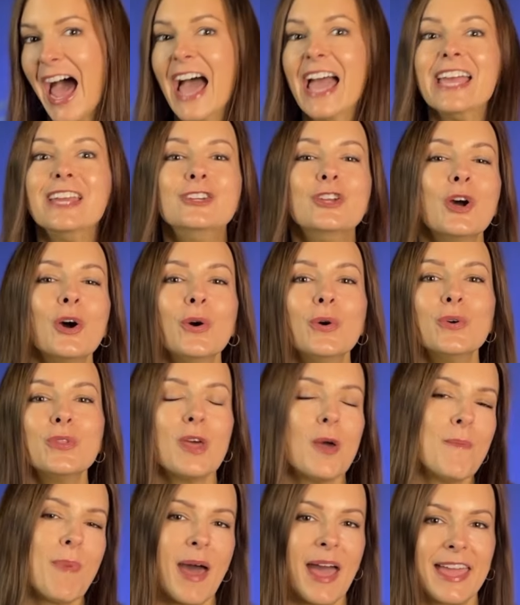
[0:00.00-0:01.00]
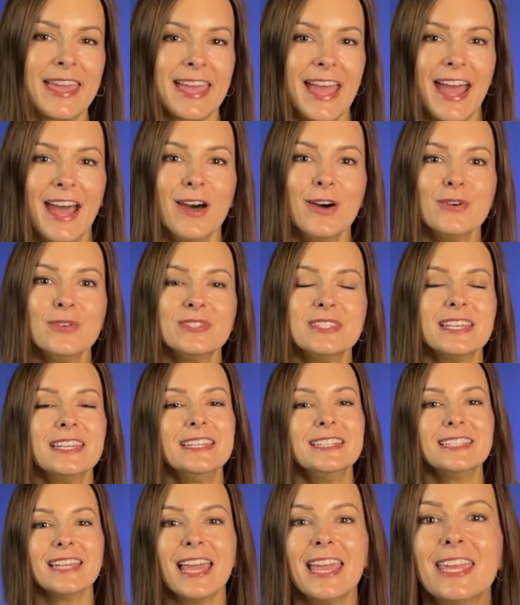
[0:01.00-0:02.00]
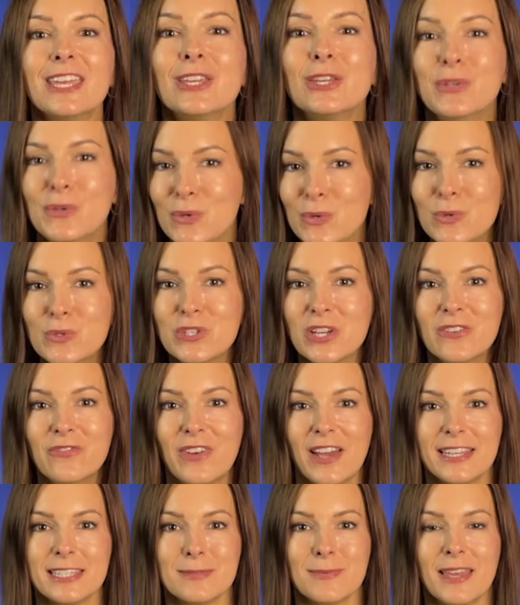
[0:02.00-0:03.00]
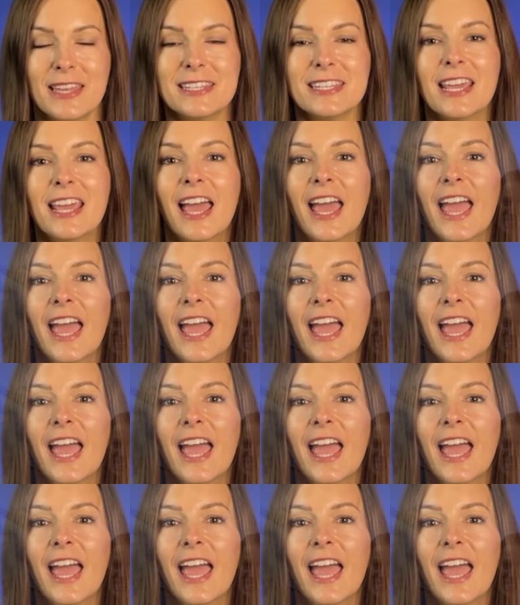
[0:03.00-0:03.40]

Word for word: I know that buying a house is a huge investment